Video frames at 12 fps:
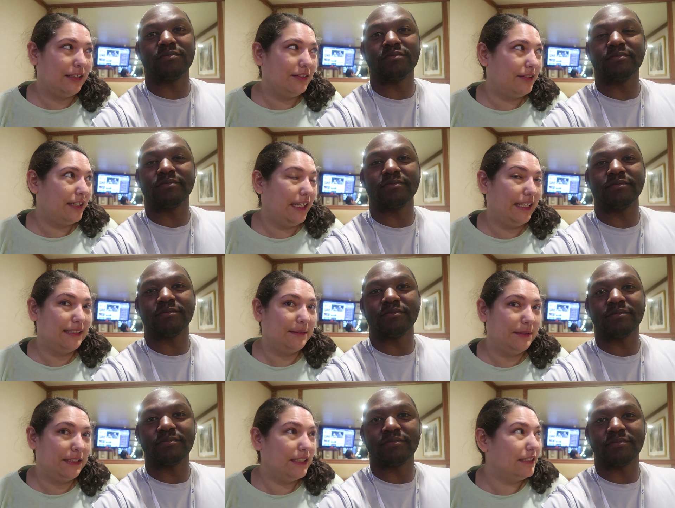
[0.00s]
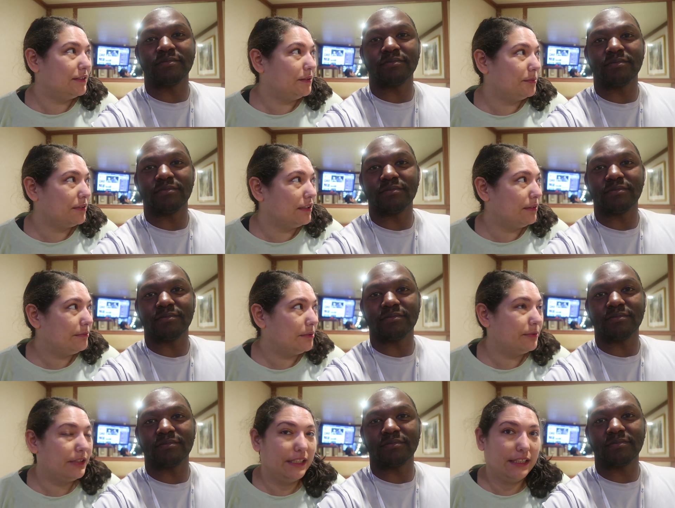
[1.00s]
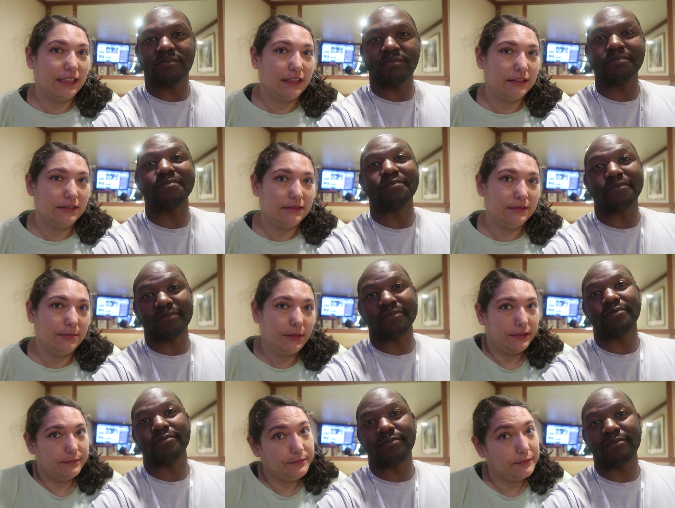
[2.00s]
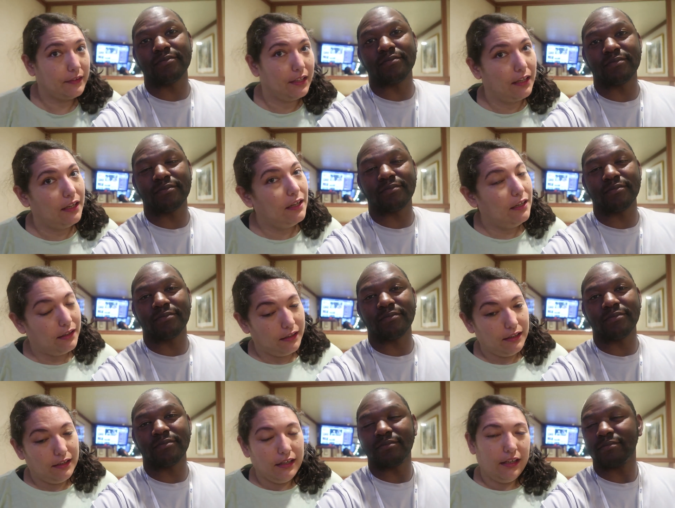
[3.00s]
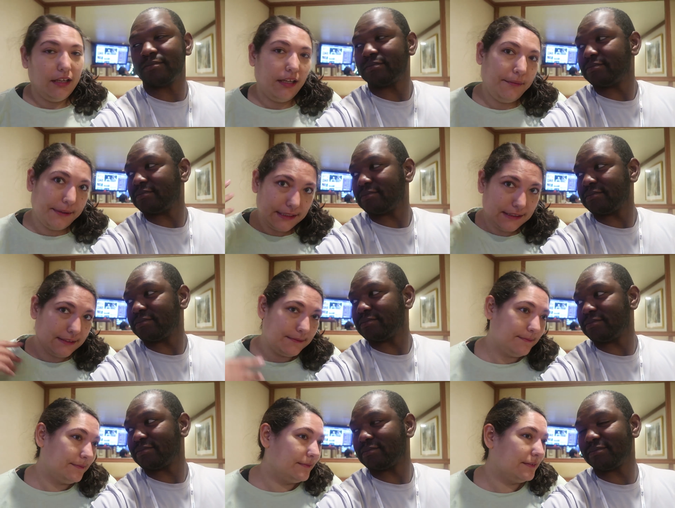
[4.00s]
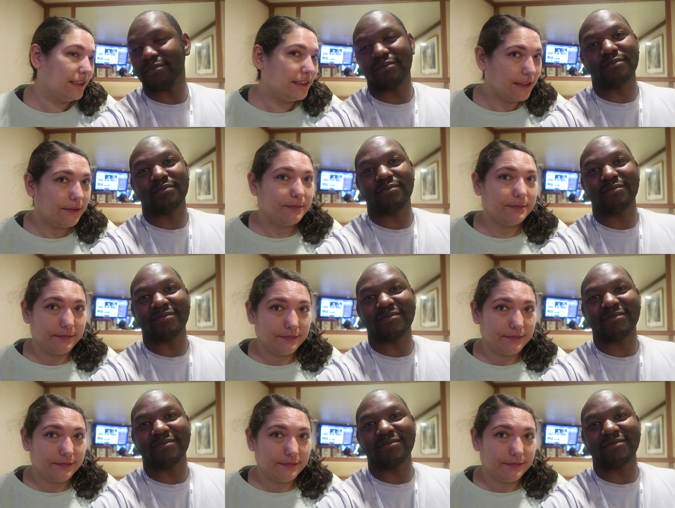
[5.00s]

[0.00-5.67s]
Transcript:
Speaker 1: I don't know. I hate to be like super uncomfortable like that. But anyways, let's go.